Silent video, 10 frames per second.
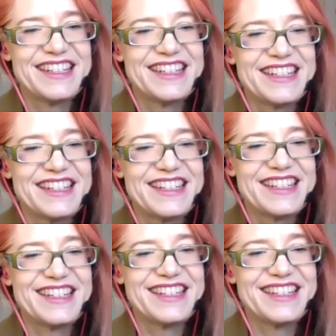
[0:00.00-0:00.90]

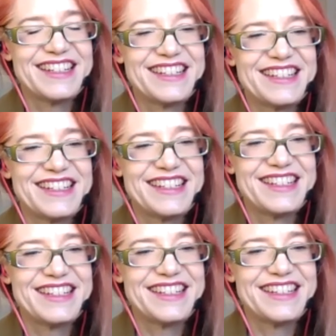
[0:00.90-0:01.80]

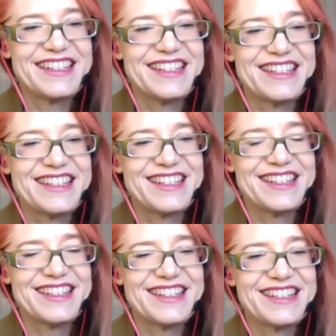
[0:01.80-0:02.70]

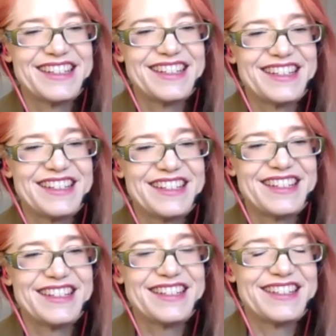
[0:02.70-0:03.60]

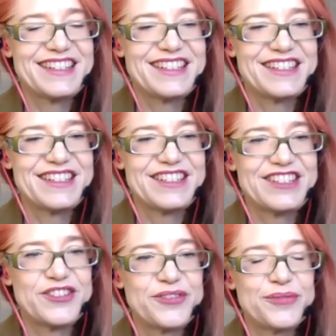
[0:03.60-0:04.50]

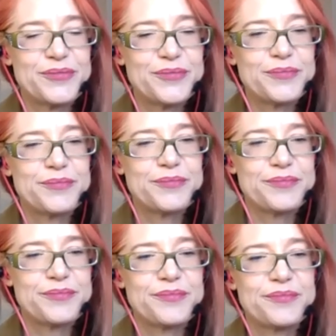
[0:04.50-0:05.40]

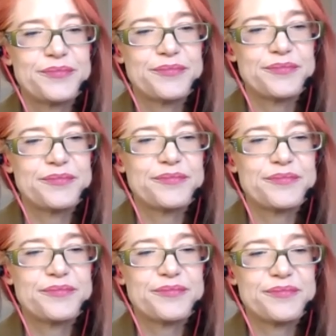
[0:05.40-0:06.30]

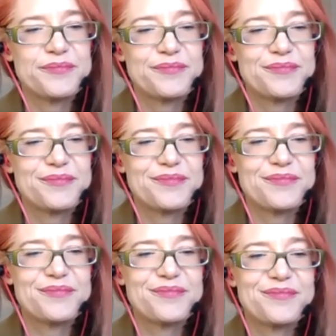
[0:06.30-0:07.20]

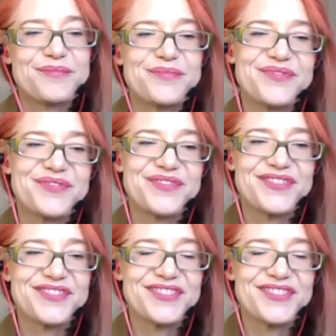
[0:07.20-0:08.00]
[no speech]